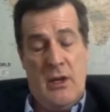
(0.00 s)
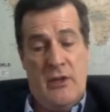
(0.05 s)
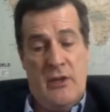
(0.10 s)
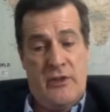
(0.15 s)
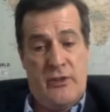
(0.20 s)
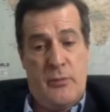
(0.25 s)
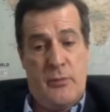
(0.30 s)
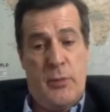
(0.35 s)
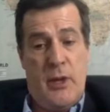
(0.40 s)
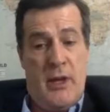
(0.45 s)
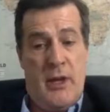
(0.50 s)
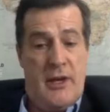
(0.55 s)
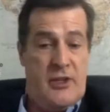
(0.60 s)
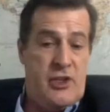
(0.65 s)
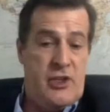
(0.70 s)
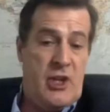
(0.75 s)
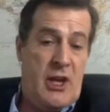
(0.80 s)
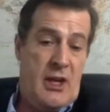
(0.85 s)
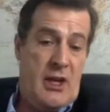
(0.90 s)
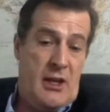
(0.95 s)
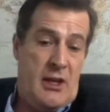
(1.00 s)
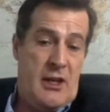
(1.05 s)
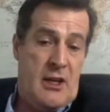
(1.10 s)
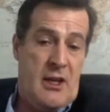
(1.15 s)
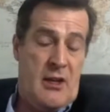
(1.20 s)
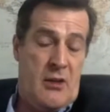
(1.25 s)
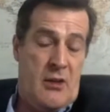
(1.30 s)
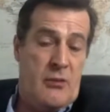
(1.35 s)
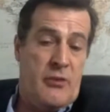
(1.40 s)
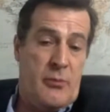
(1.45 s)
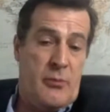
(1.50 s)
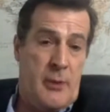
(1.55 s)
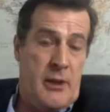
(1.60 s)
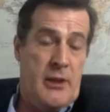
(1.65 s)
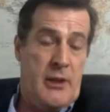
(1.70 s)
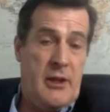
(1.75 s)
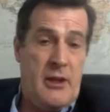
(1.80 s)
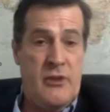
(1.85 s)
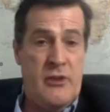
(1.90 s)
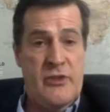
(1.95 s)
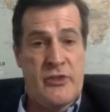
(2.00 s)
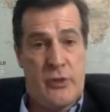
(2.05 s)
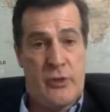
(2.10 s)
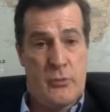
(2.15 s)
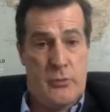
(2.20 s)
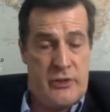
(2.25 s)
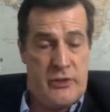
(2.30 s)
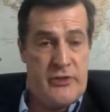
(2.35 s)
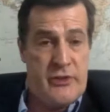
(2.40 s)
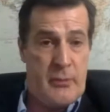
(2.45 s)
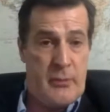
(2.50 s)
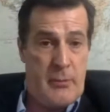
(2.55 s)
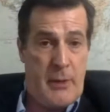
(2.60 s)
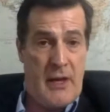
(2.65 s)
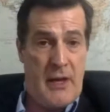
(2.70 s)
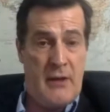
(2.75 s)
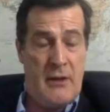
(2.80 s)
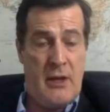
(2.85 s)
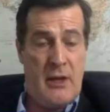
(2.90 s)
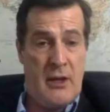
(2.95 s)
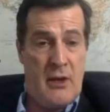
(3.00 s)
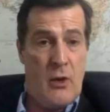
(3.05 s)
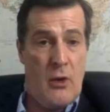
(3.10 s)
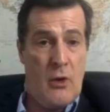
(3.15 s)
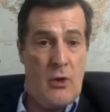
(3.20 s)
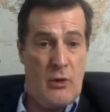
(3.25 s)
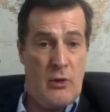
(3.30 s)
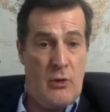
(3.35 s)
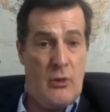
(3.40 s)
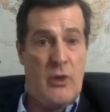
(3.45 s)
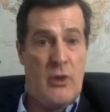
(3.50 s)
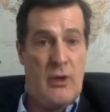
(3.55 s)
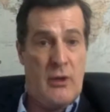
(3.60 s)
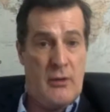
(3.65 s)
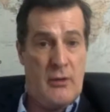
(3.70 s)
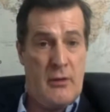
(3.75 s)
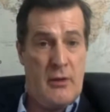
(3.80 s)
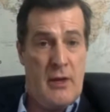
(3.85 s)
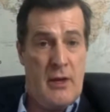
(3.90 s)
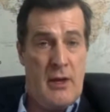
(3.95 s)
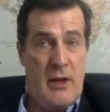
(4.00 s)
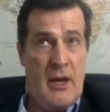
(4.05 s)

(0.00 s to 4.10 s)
supply chain, and ultimately consumers demanding or looking